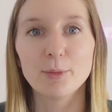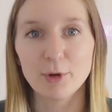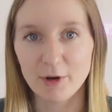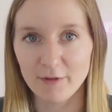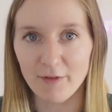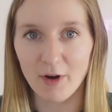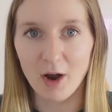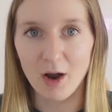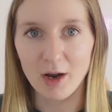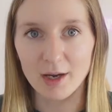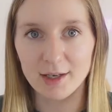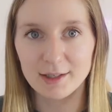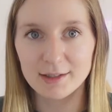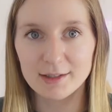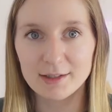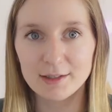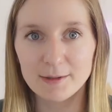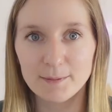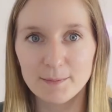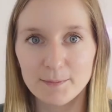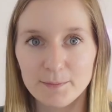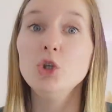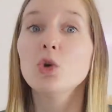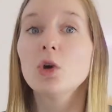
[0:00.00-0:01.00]

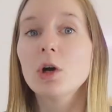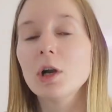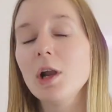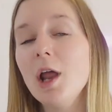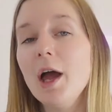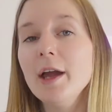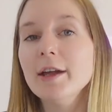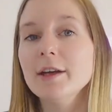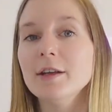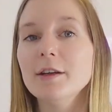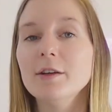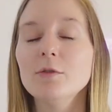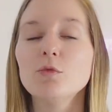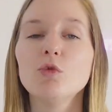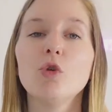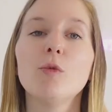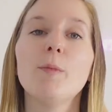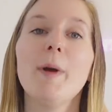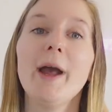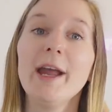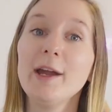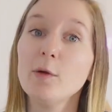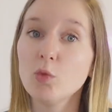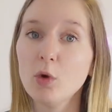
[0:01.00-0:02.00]
provides. Your client will
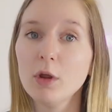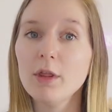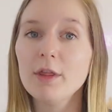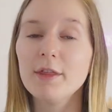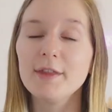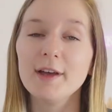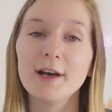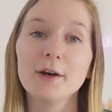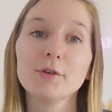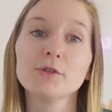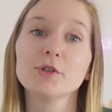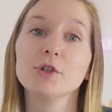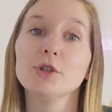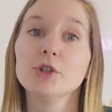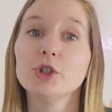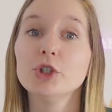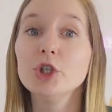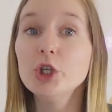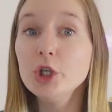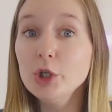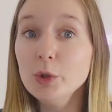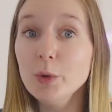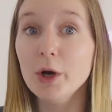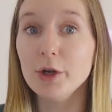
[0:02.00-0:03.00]
pay
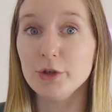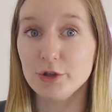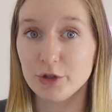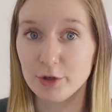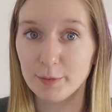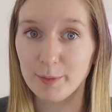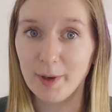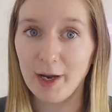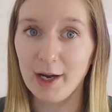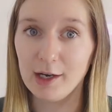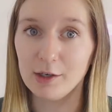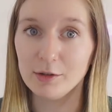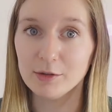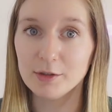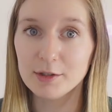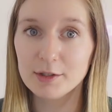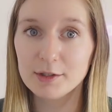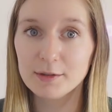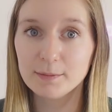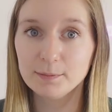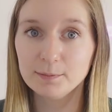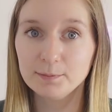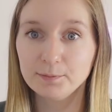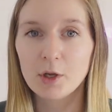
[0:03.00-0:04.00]

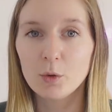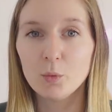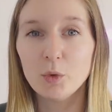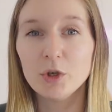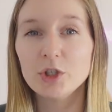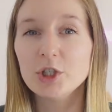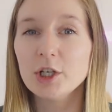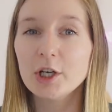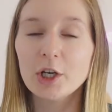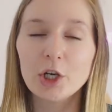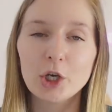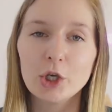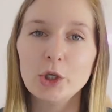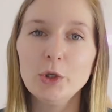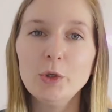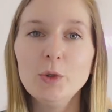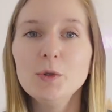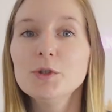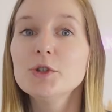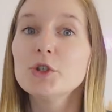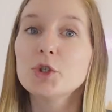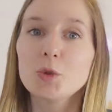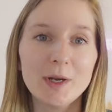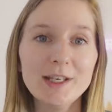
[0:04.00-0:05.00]
£1,200 which
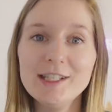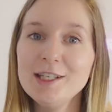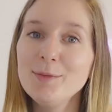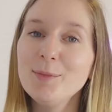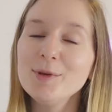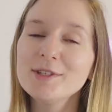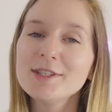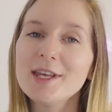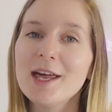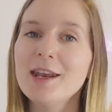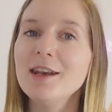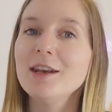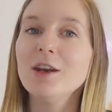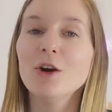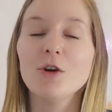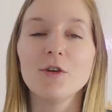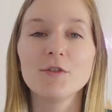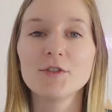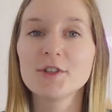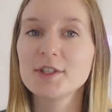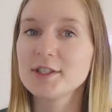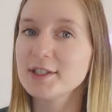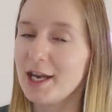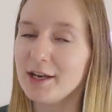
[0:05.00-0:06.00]
includes 20%
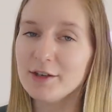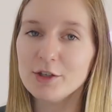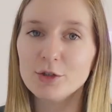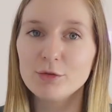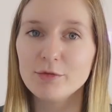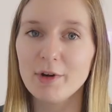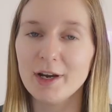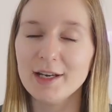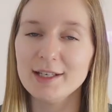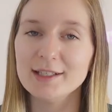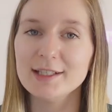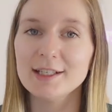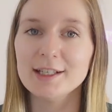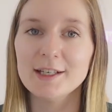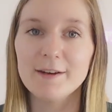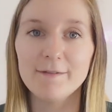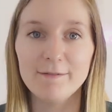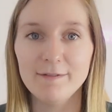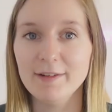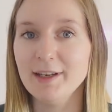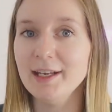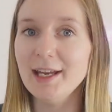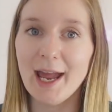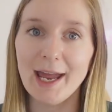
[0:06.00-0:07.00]
of standard rated
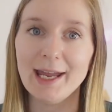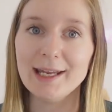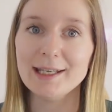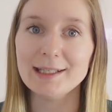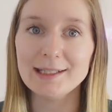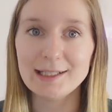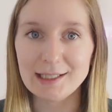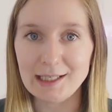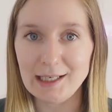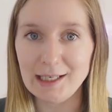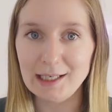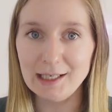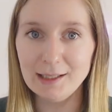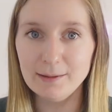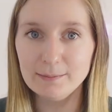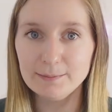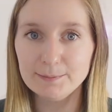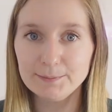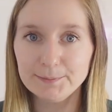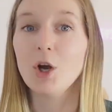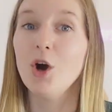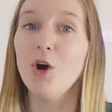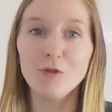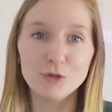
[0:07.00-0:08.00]
VAT
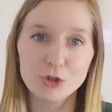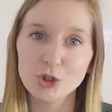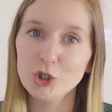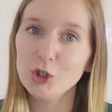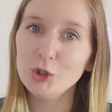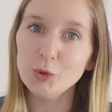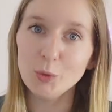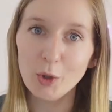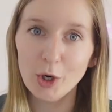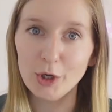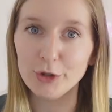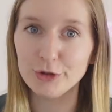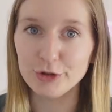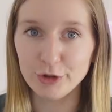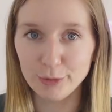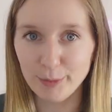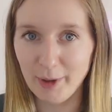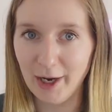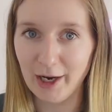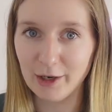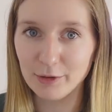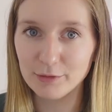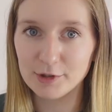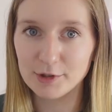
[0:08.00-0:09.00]
of
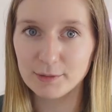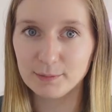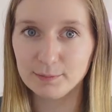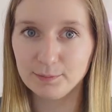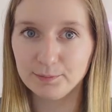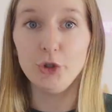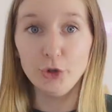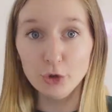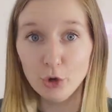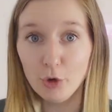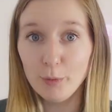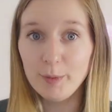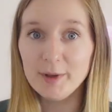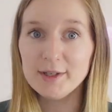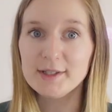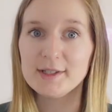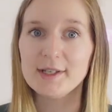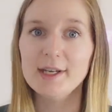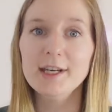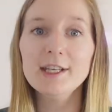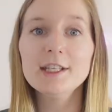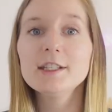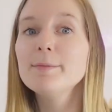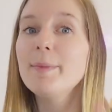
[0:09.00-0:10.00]
£200. Your
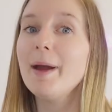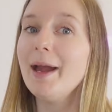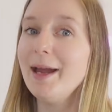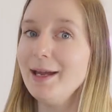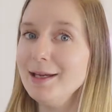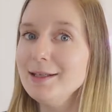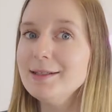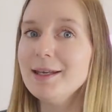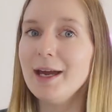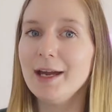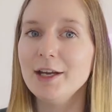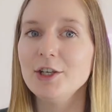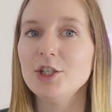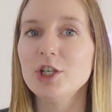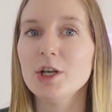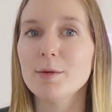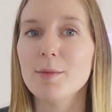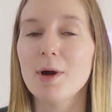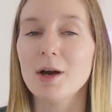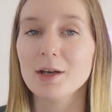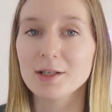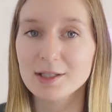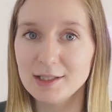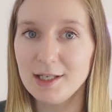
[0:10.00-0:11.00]
business pays
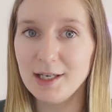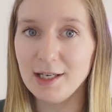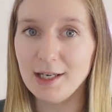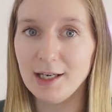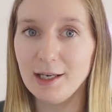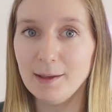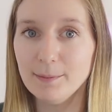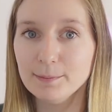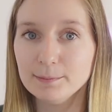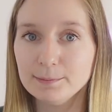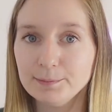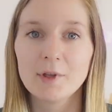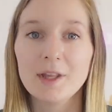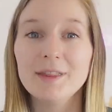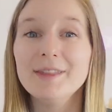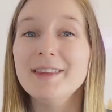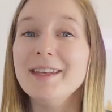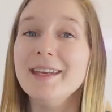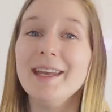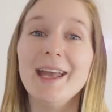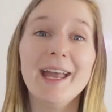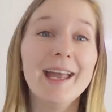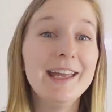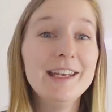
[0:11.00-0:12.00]
HMRC
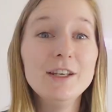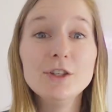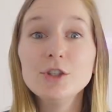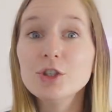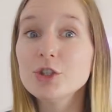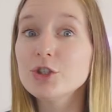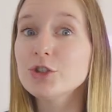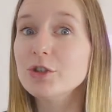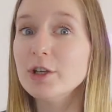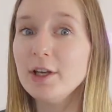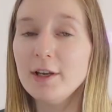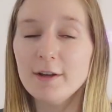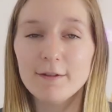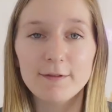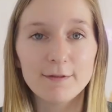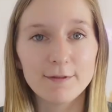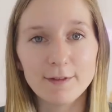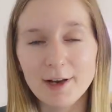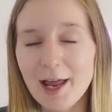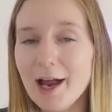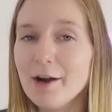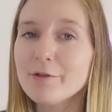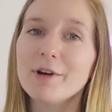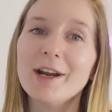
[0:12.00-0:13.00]
industry
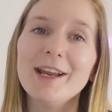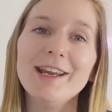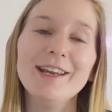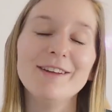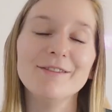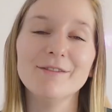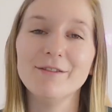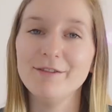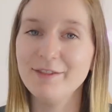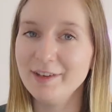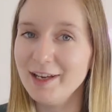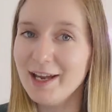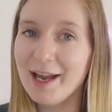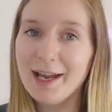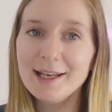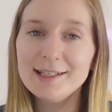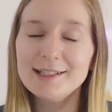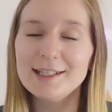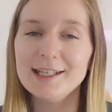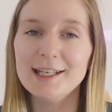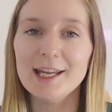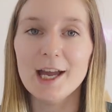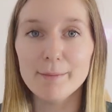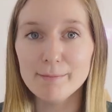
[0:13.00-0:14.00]
flat rate
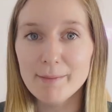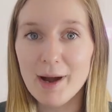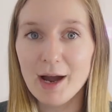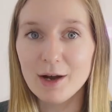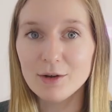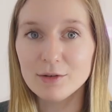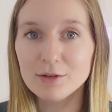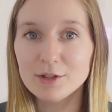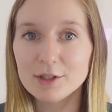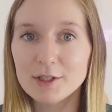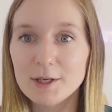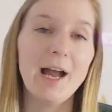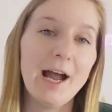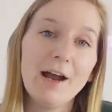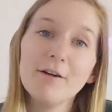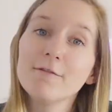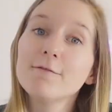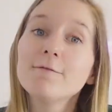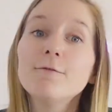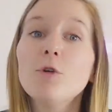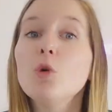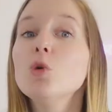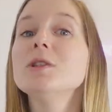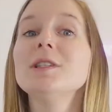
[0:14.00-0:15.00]
VAT amount at
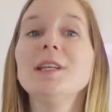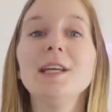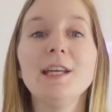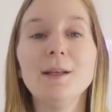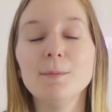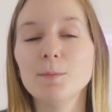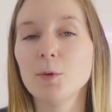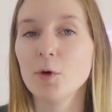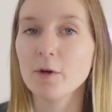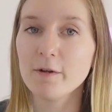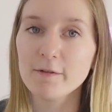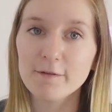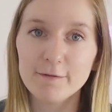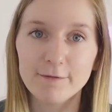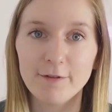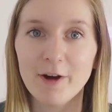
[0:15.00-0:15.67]
14.5%.